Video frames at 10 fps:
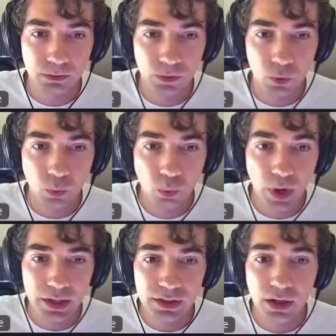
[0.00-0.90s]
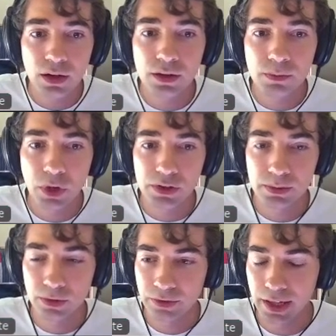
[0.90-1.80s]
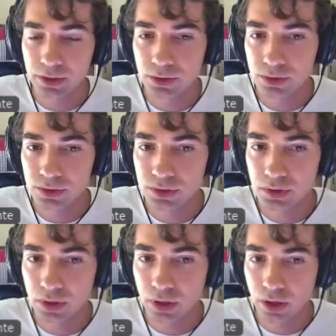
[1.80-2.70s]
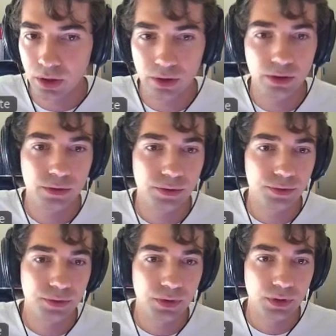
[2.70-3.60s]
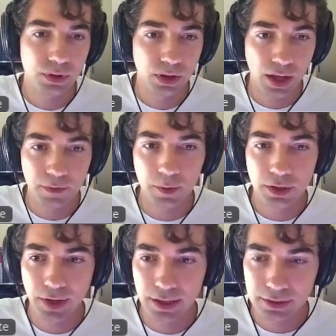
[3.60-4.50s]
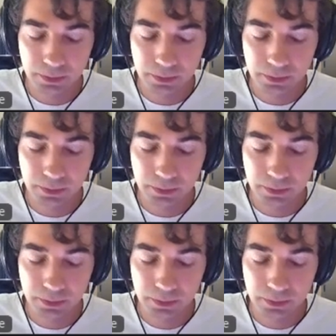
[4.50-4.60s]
what are the possible values of the Hamming weight of x?